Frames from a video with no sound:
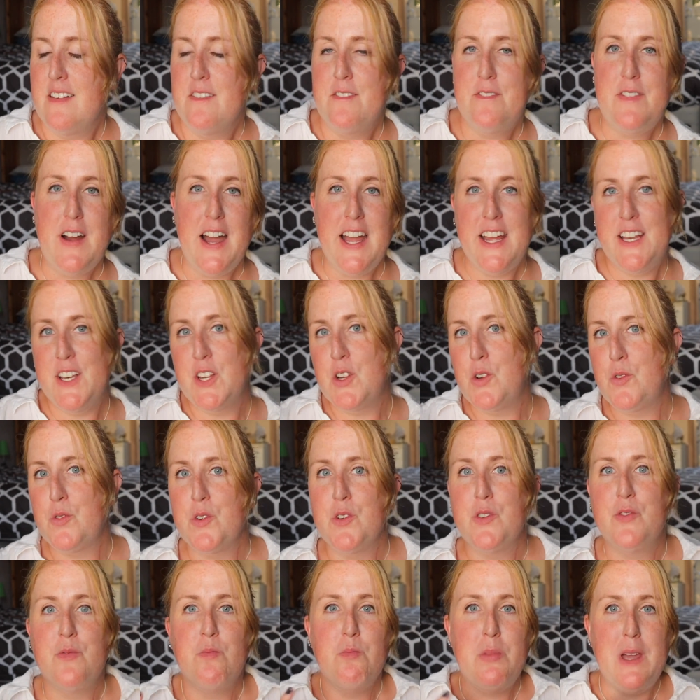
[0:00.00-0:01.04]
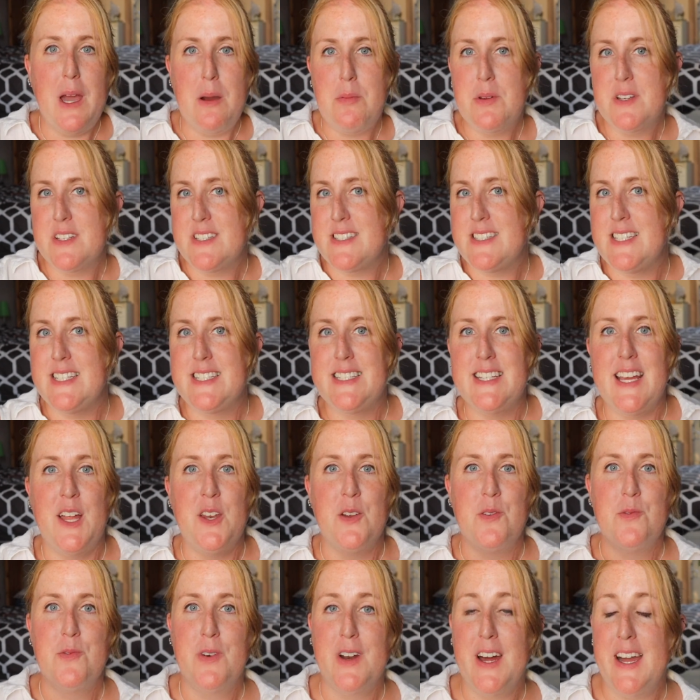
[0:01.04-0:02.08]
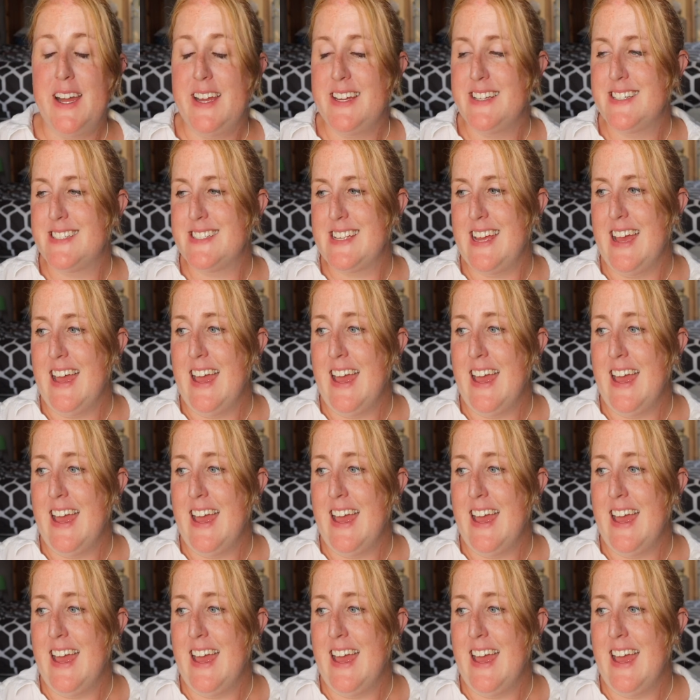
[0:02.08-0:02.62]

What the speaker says: find a groove and be able to sit down and write,